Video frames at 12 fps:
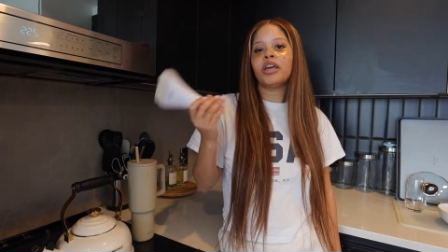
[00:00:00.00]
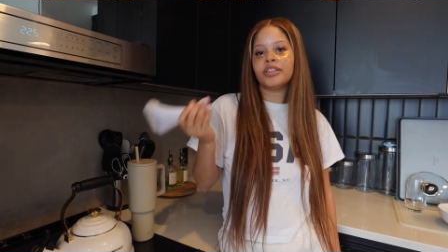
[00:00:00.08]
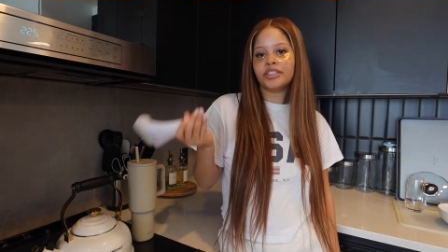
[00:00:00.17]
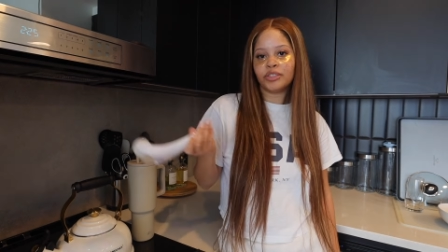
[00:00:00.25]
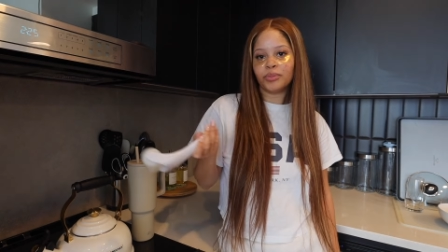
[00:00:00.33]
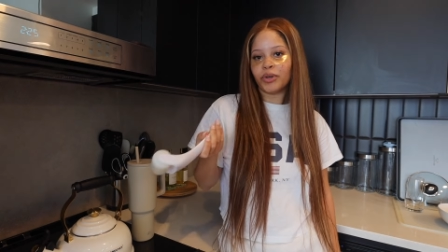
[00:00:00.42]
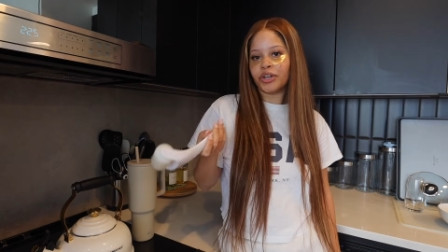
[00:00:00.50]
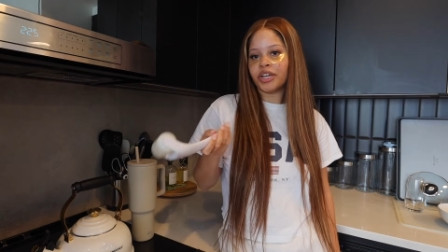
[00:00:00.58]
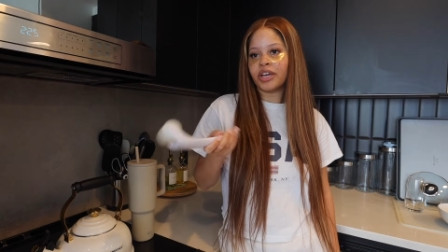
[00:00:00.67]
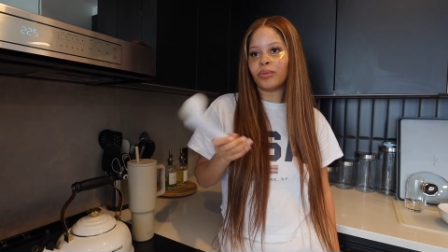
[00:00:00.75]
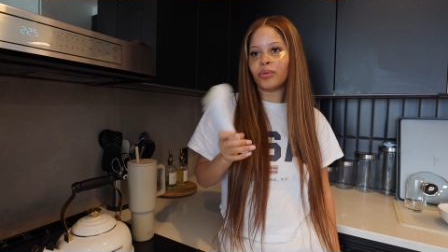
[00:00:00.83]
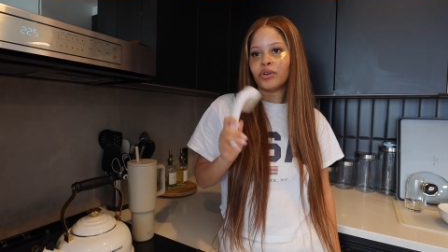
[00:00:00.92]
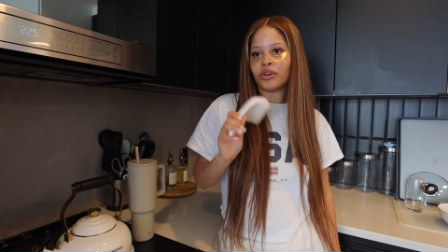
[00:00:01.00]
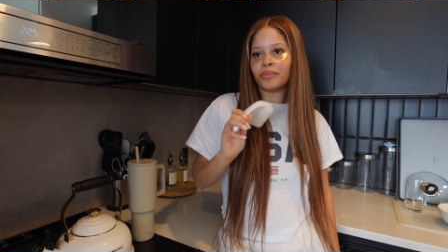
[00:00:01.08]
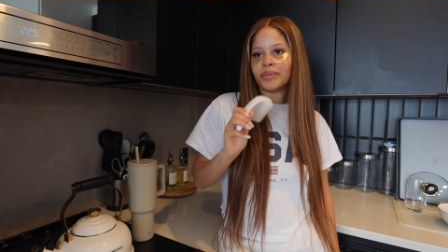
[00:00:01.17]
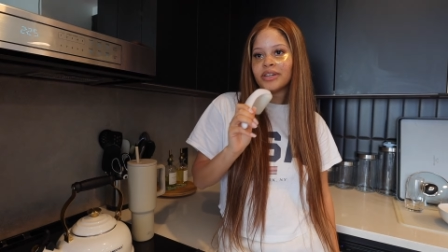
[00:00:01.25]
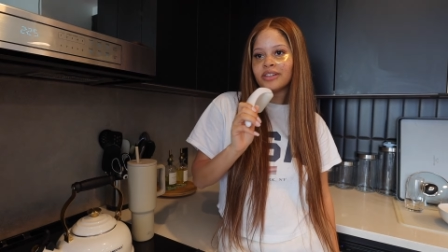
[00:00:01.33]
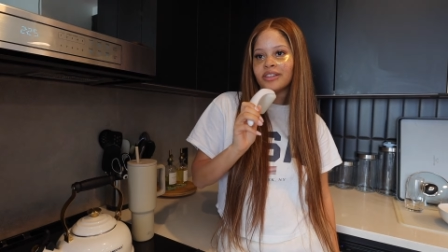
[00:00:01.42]
This morning I woke
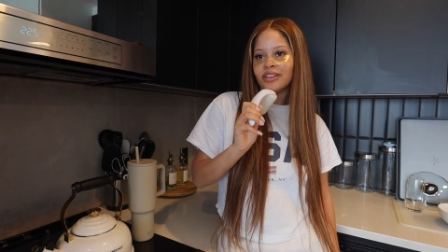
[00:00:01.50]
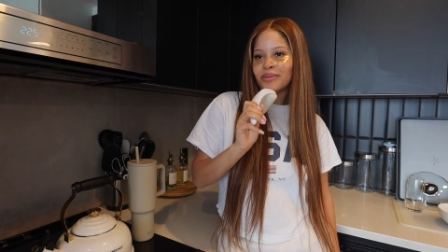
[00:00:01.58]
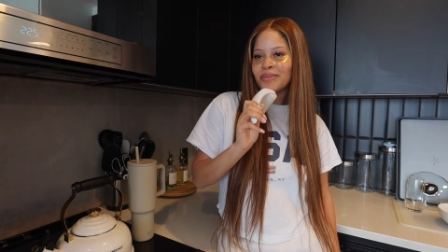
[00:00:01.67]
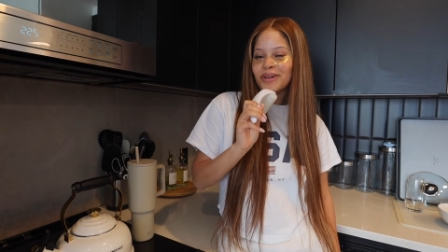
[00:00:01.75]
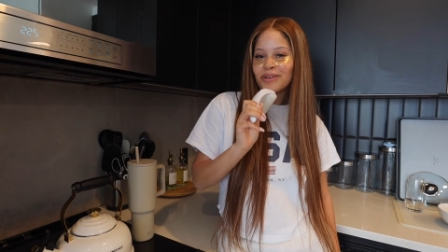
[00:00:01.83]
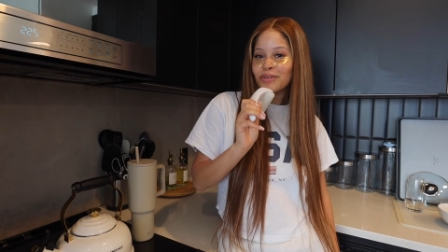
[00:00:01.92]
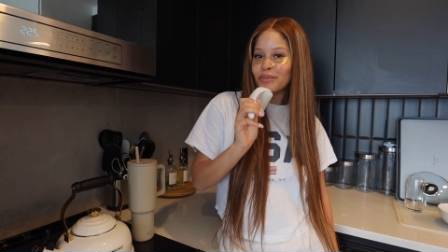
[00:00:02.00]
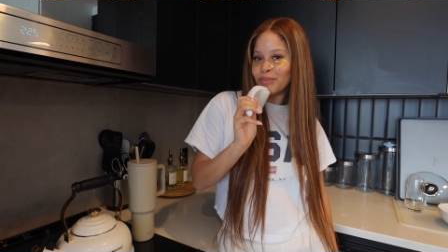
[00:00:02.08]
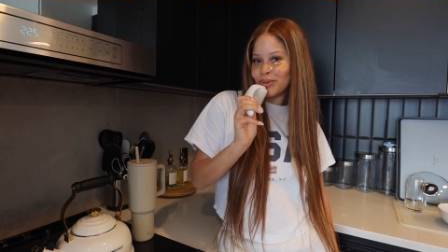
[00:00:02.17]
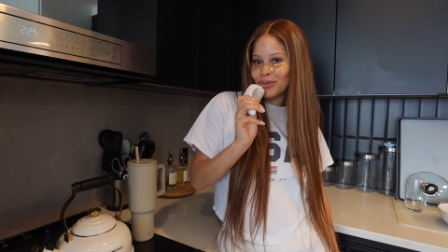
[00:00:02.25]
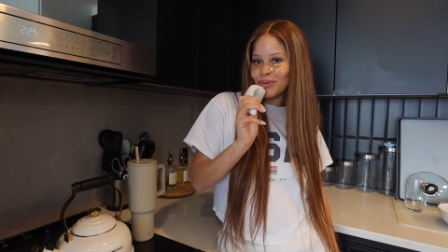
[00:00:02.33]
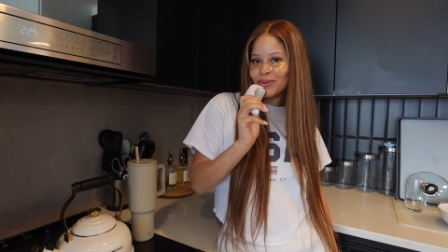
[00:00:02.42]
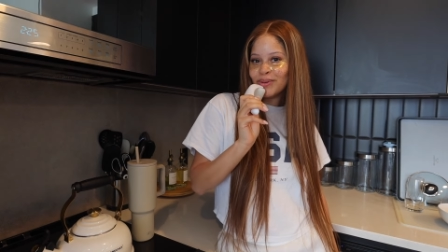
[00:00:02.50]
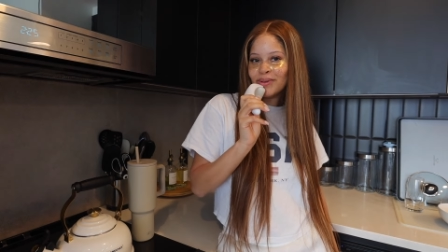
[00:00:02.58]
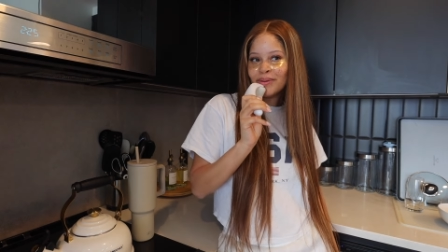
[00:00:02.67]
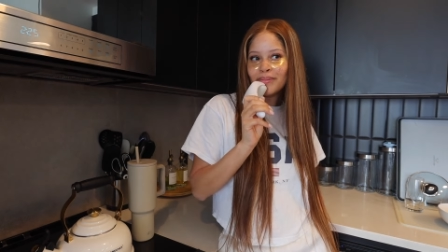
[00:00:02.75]
up in a little bit of a mood,